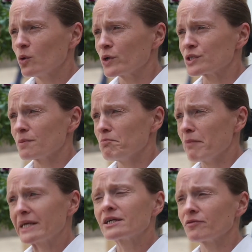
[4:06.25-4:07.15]
which
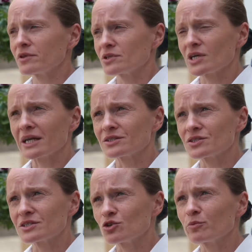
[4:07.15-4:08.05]
may cover the
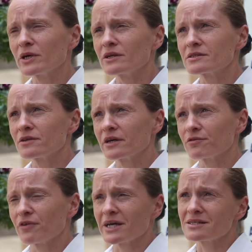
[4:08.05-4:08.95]
challenges your birds
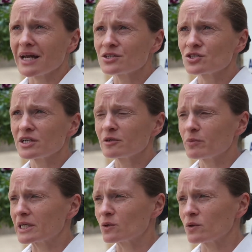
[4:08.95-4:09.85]
faced last year,
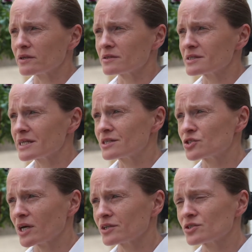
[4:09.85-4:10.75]
but equally the disease
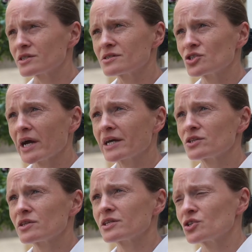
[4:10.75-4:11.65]
challenges
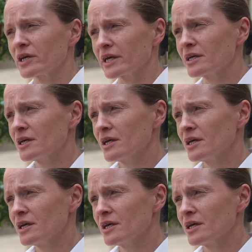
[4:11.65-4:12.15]
change this year.